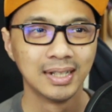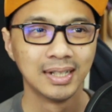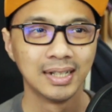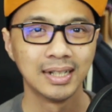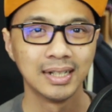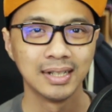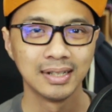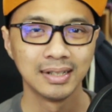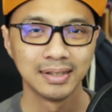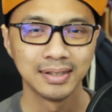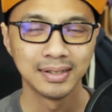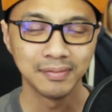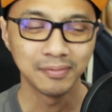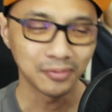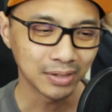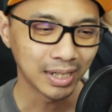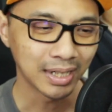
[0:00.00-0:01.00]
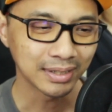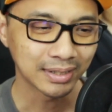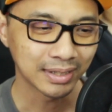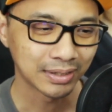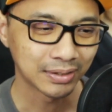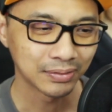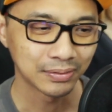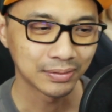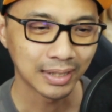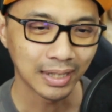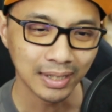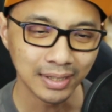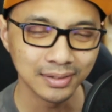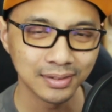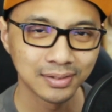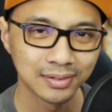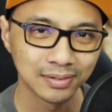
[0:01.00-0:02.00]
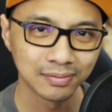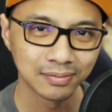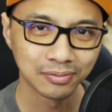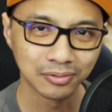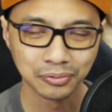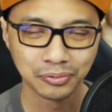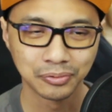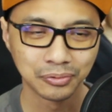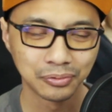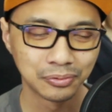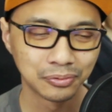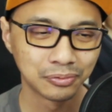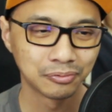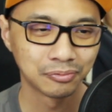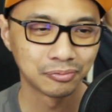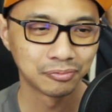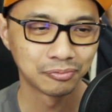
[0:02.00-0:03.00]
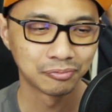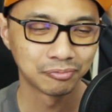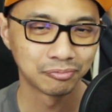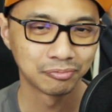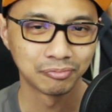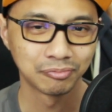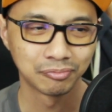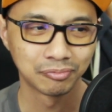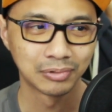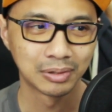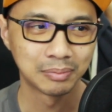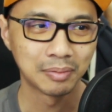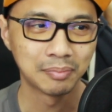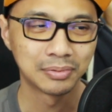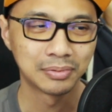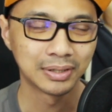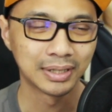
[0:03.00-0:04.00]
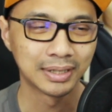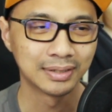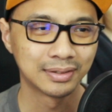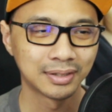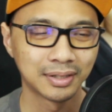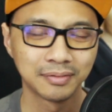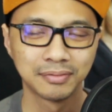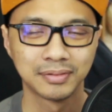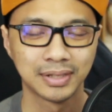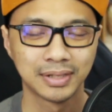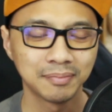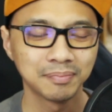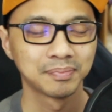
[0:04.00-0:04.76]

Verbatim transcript: Uh, and for that, I thank you guys who remembered and stuff. Yep.